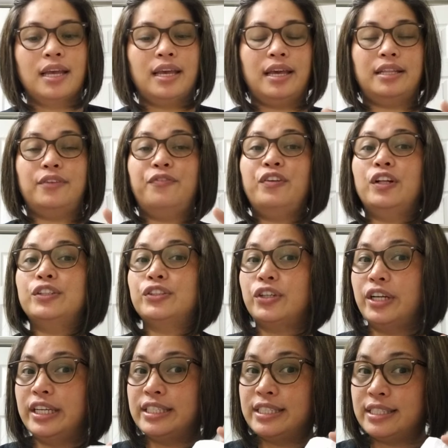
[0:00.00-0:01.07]
The filter
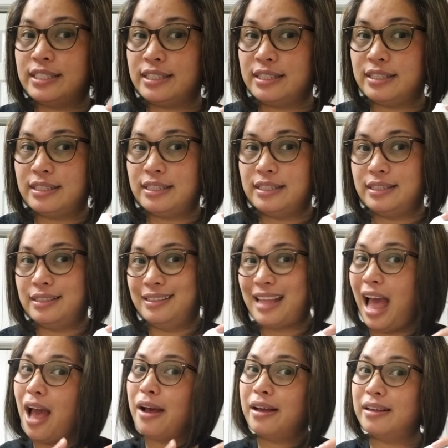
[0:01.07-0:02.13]
is
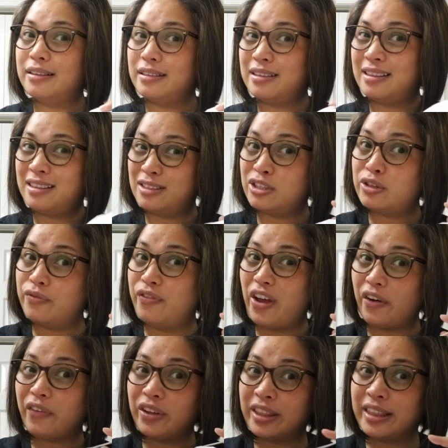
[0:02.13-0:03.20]
not
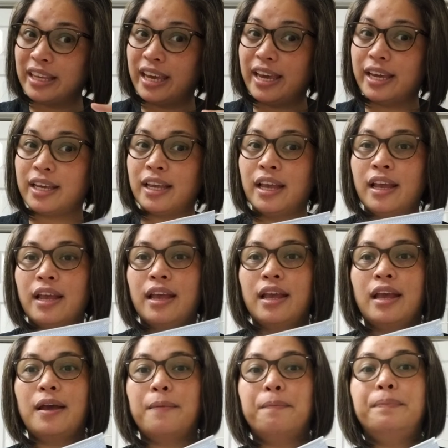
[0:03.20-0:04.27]
very thick,
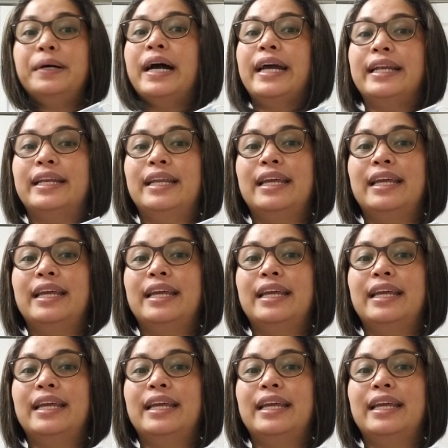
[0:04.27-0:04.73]
but